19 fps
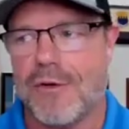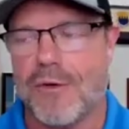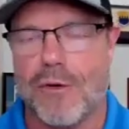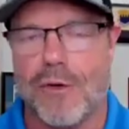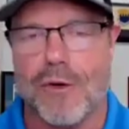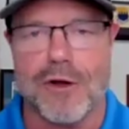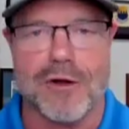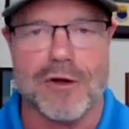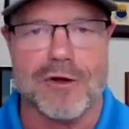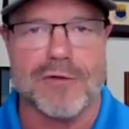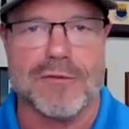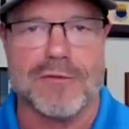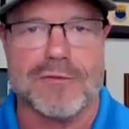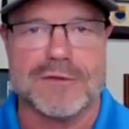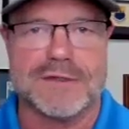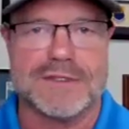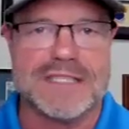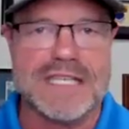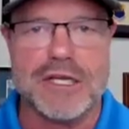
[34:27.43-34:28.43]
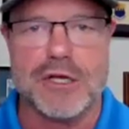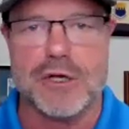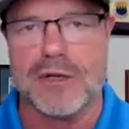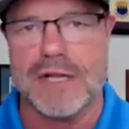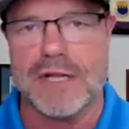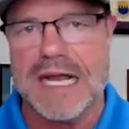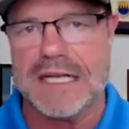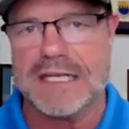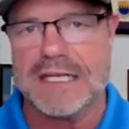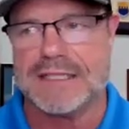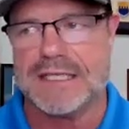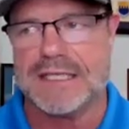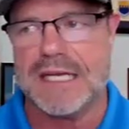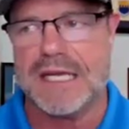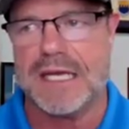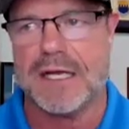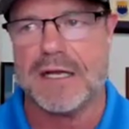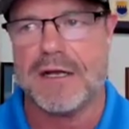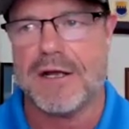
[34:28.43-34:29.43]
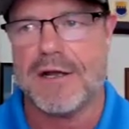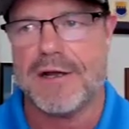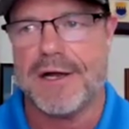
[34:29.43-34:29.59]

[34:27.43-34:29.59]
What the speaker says: or see your legacy,